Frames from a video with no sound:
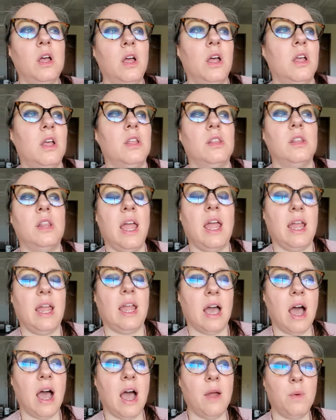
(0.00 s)

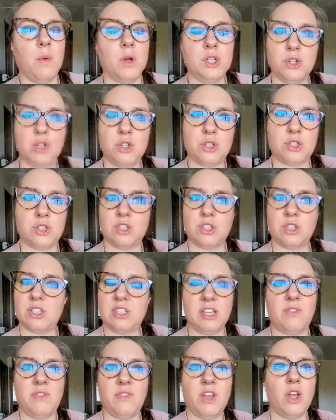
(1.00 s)
I want you to start
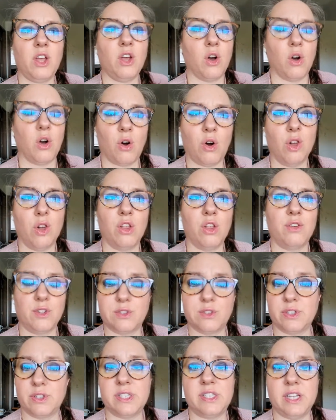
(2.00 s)
saving all of your
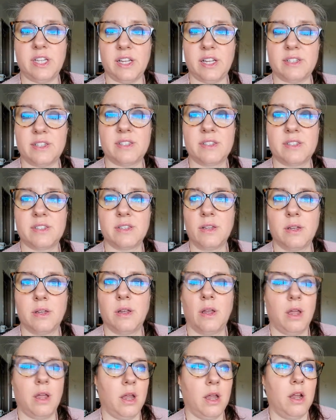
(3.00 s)
receipts.
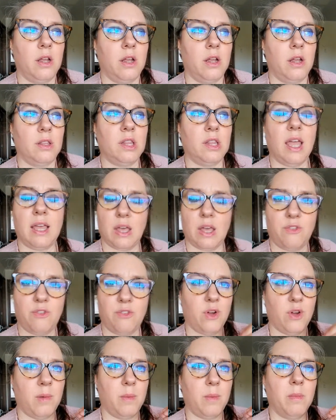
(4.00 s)
like
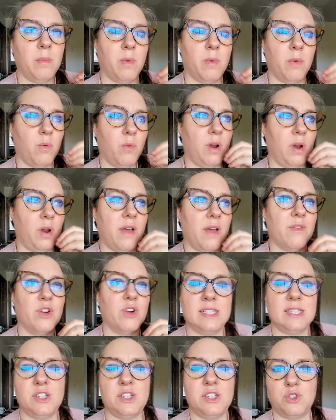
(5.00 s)
from whatever it is
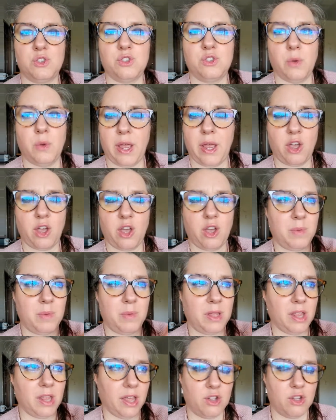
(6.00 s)
that you're doing. It could be
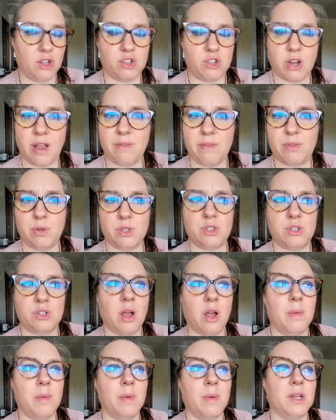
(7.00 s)
like the drive-through at
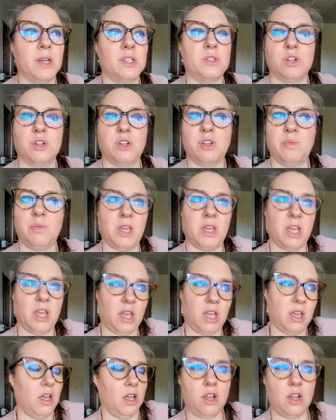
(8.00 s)
Starbucks, or it could be,
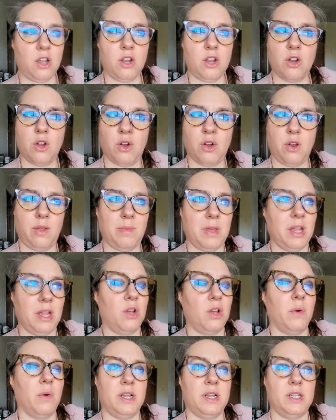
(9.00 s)
you know what I mean,
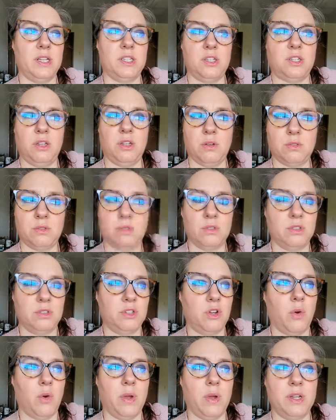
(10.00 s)
going to
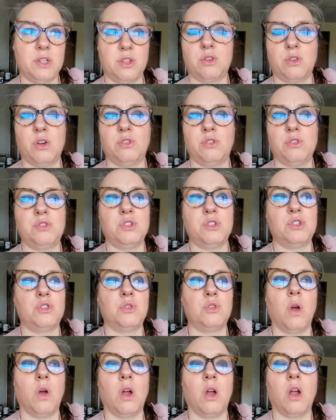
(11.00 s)
the grocery
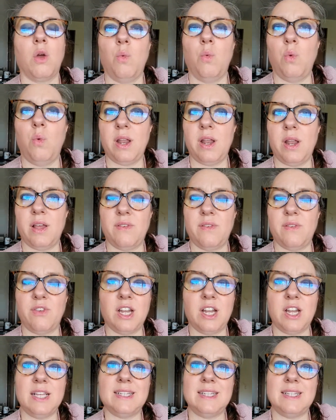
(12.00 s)
store, whatever it
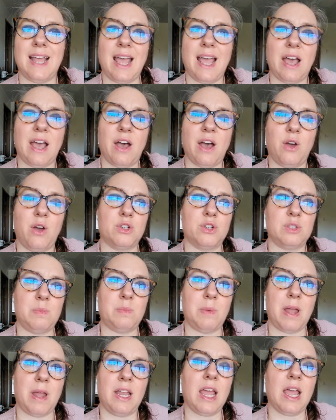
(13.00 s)
is and how you're
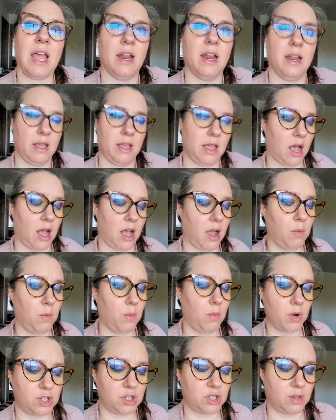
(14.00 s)
spending it. I
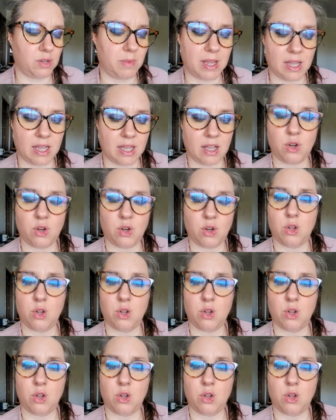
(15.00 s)
want you to make like a little note at